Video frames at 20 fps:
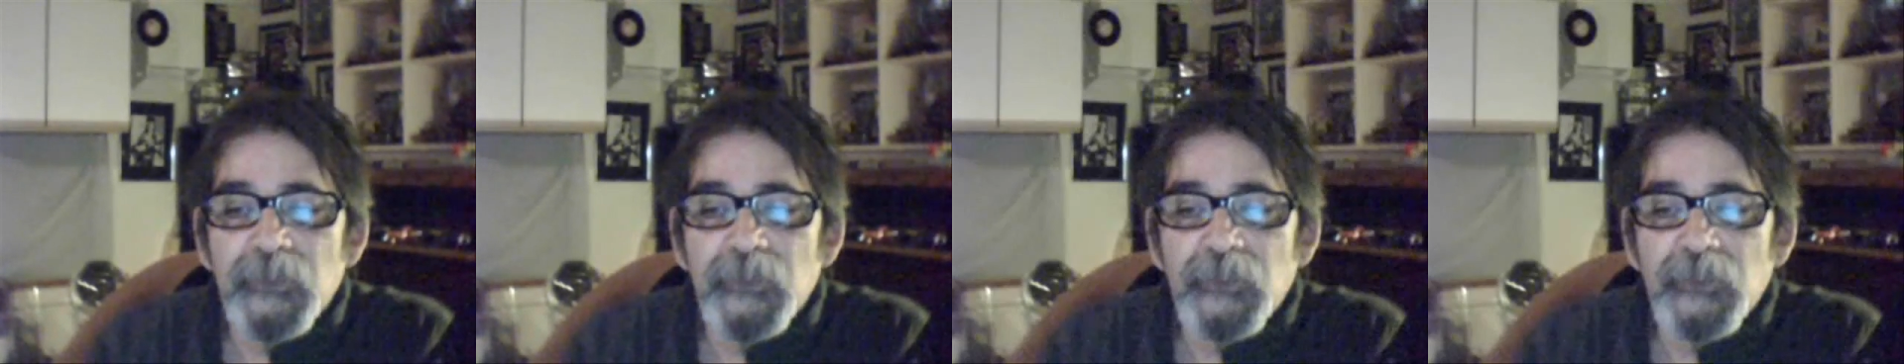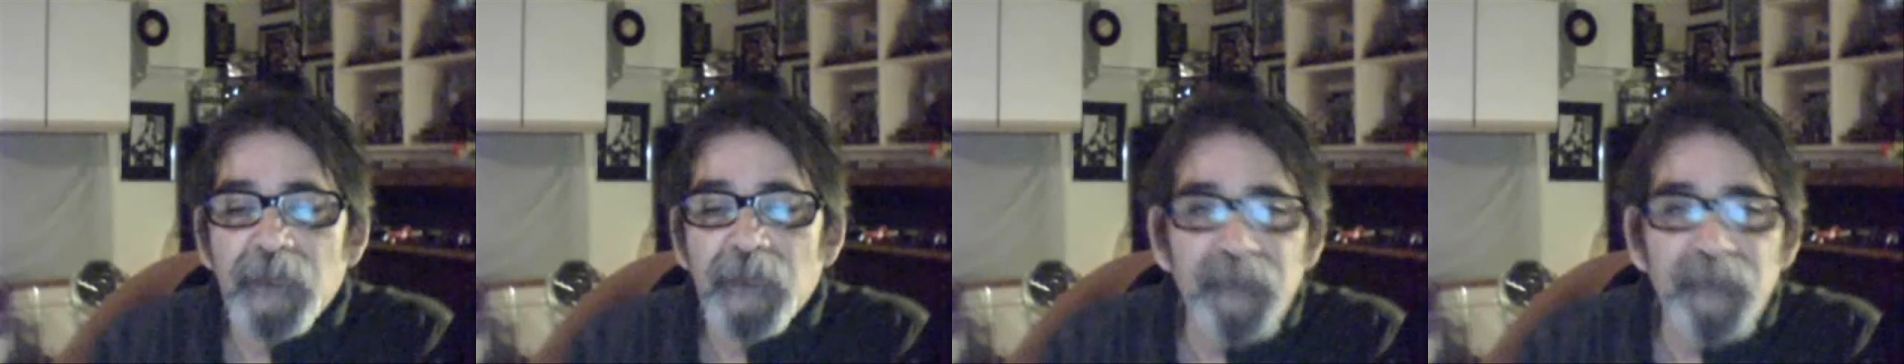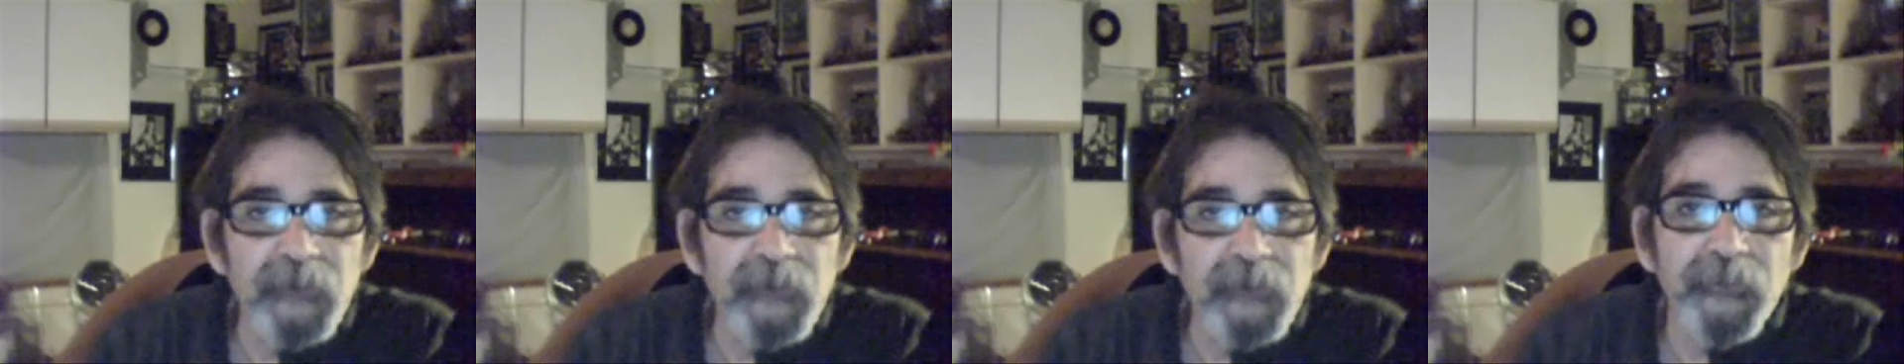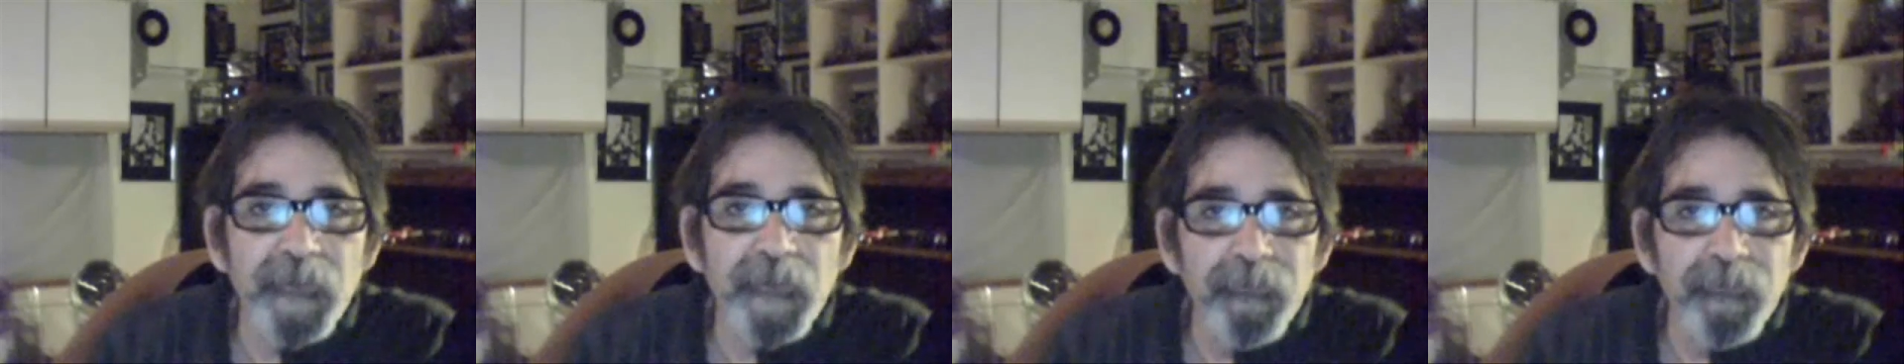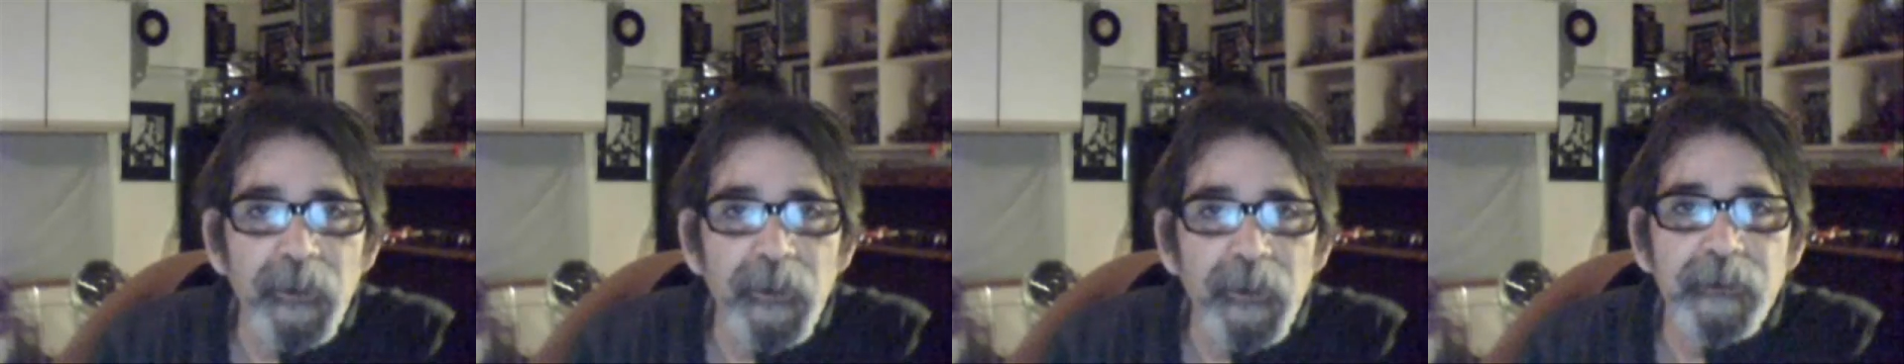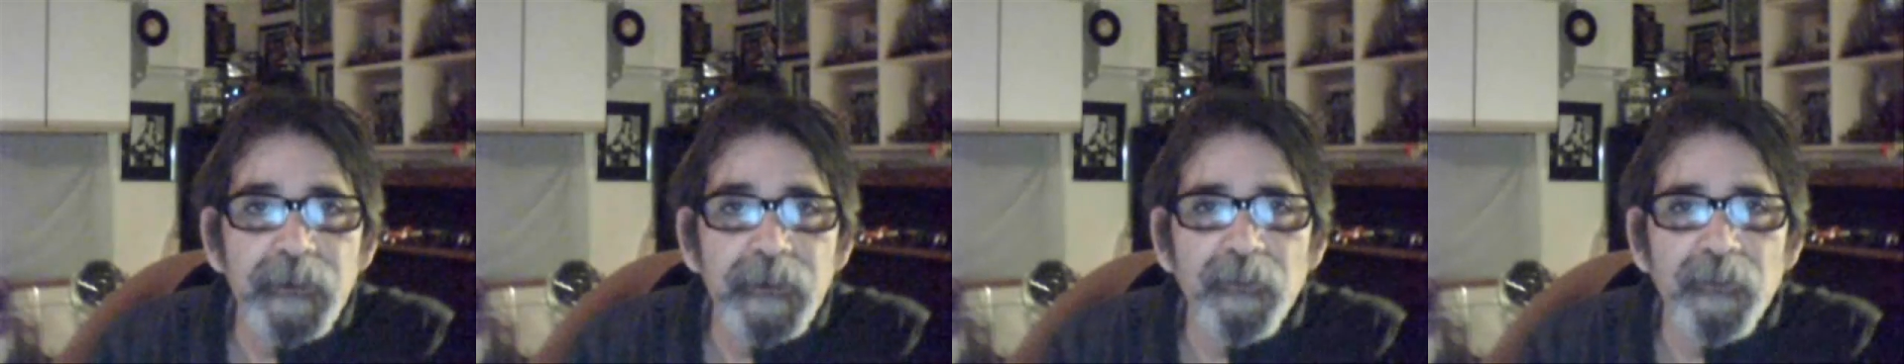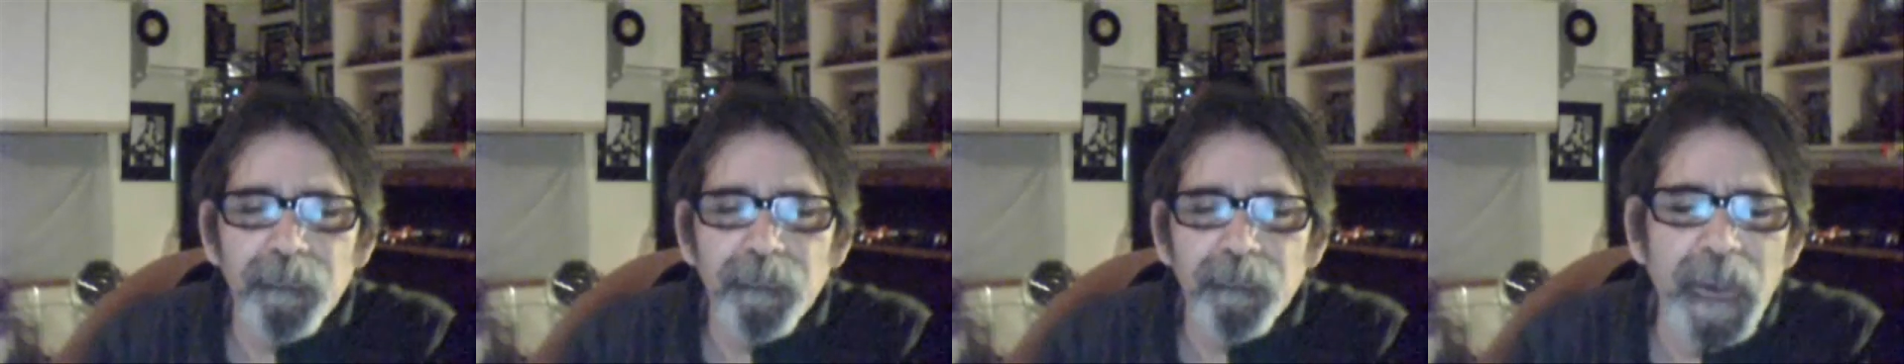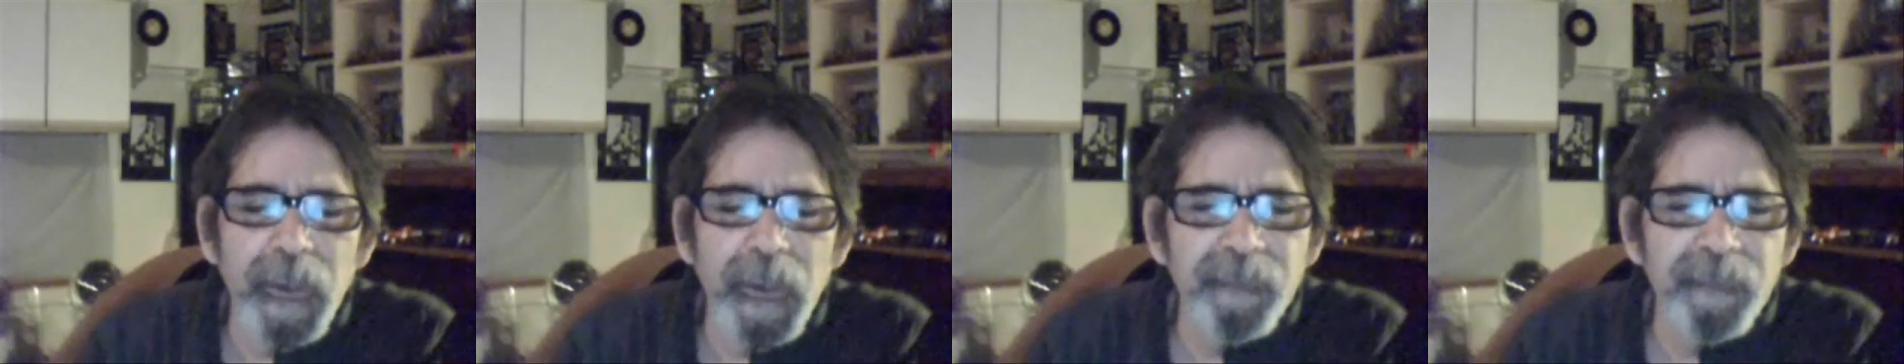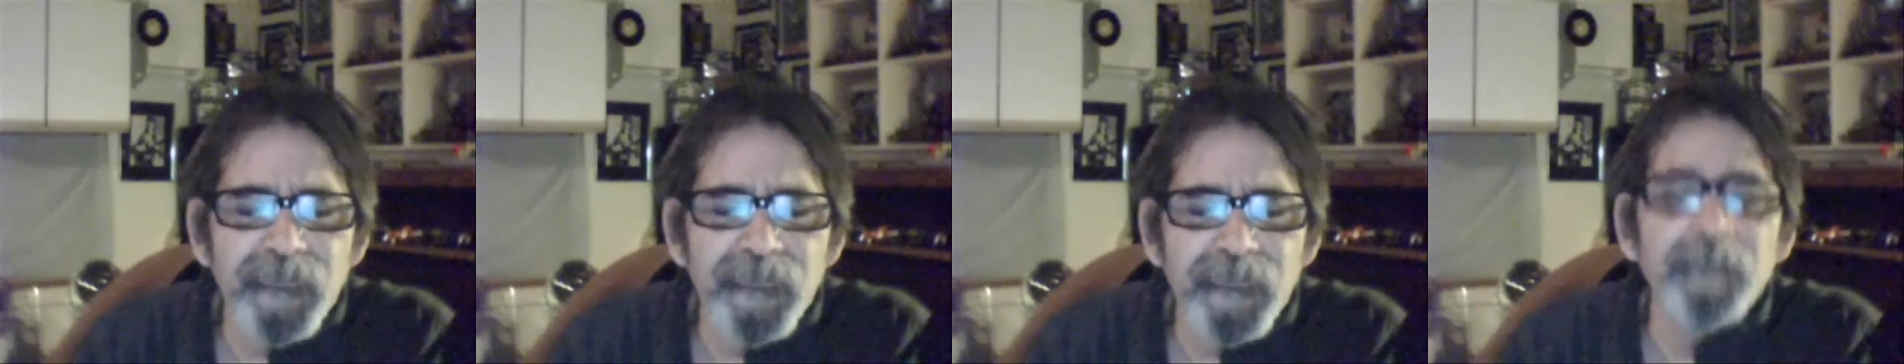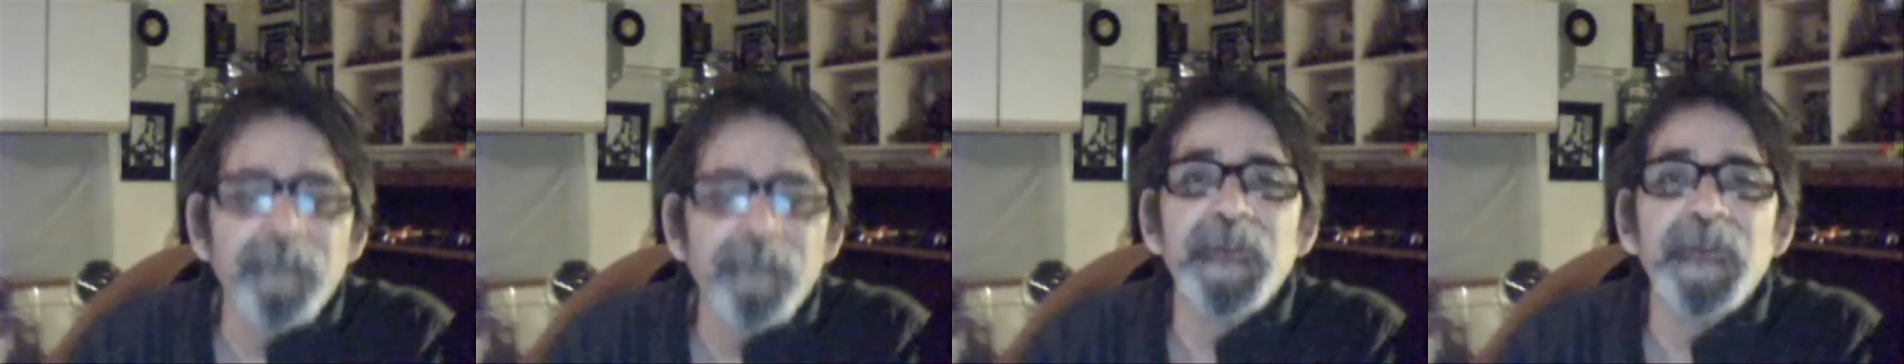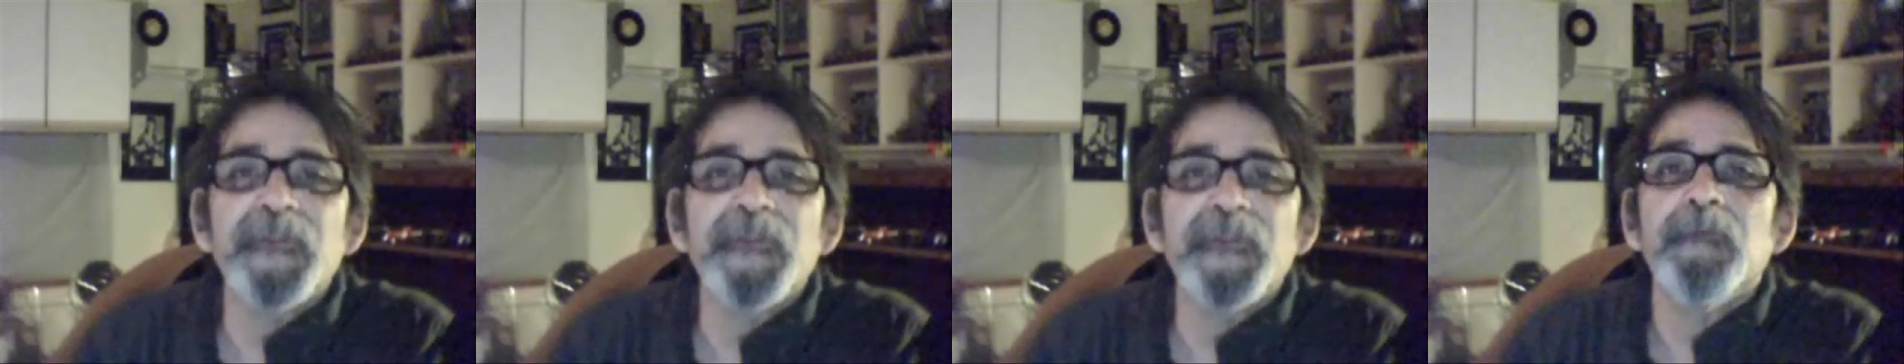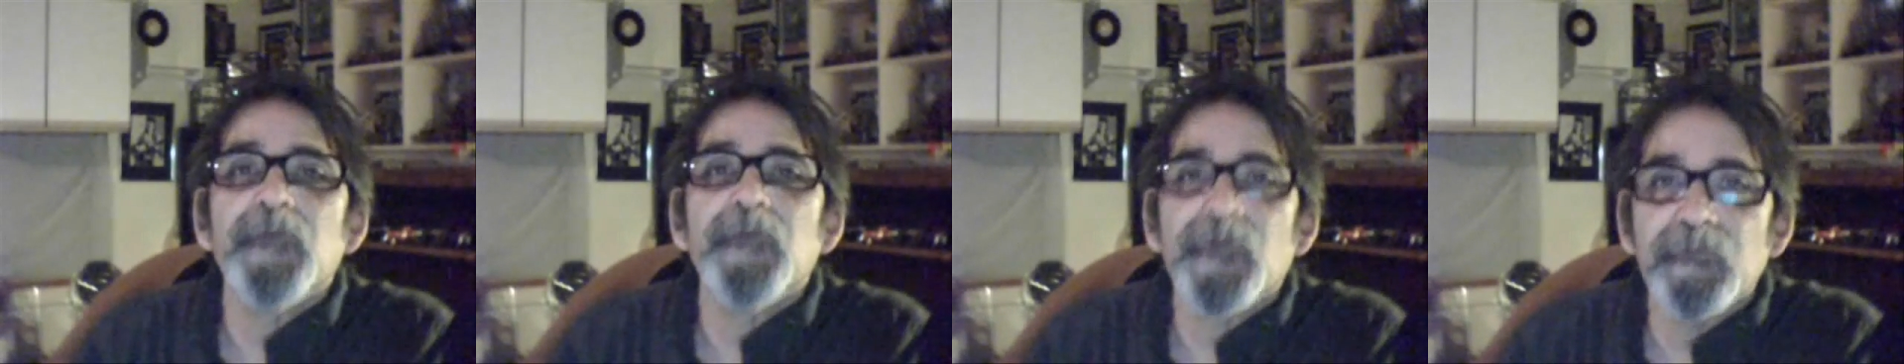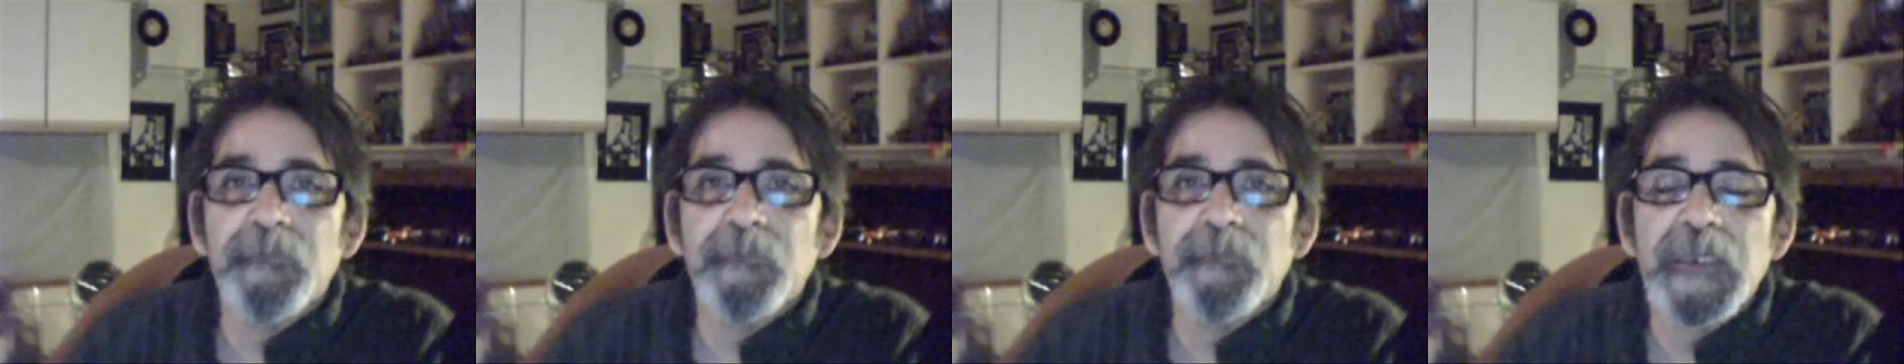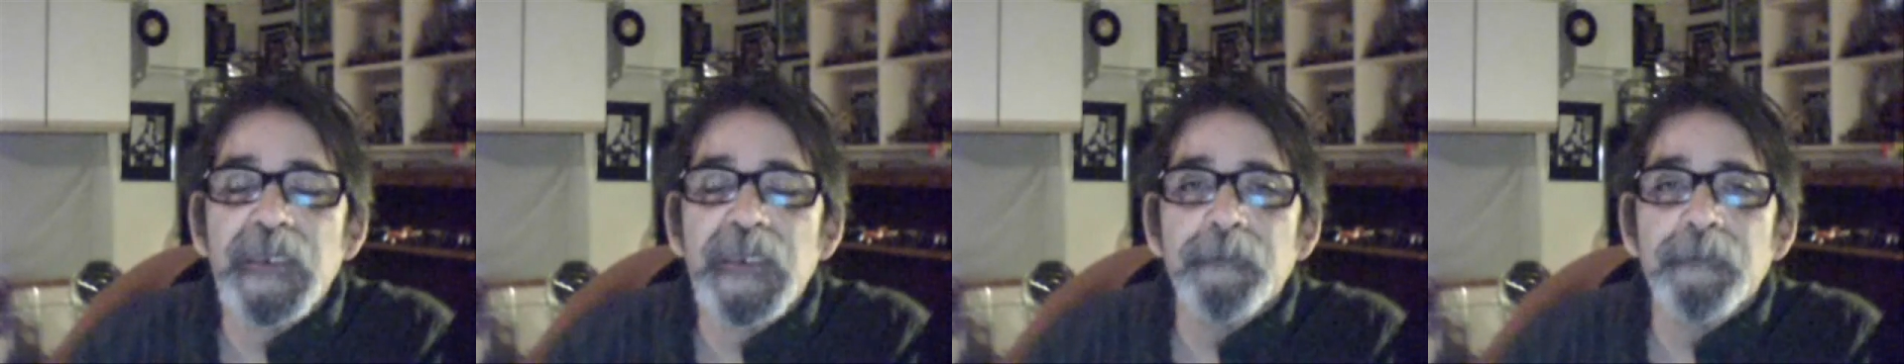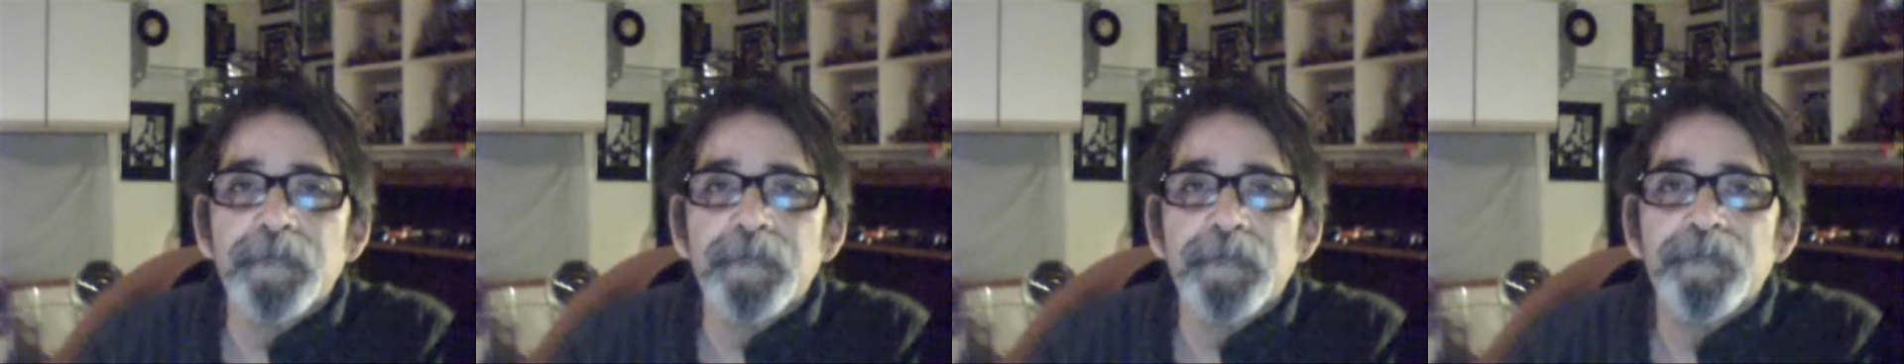I found a thread of something that was me.